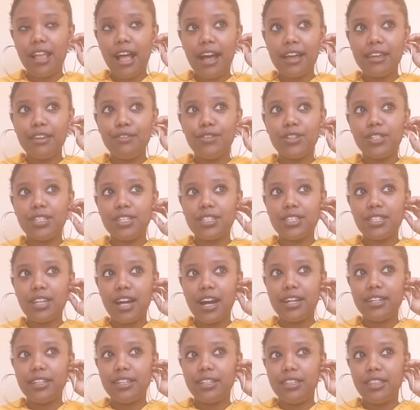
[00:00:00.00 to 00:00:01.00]
I even
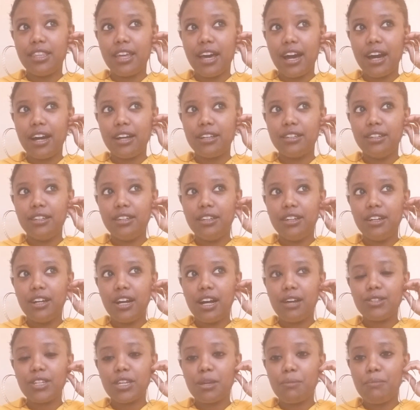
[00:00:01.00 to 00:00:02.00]
decided that I
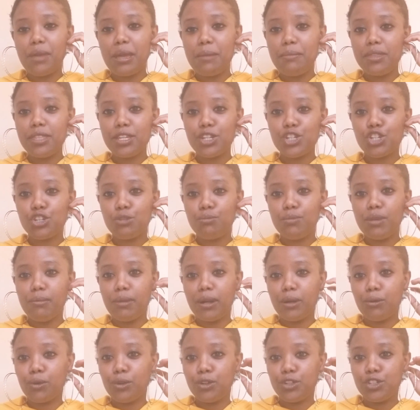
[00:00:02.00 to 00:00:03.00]
was like, maybe this should be
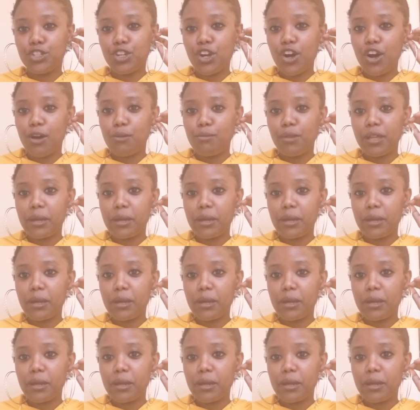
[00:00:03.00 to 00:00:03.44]
my real job.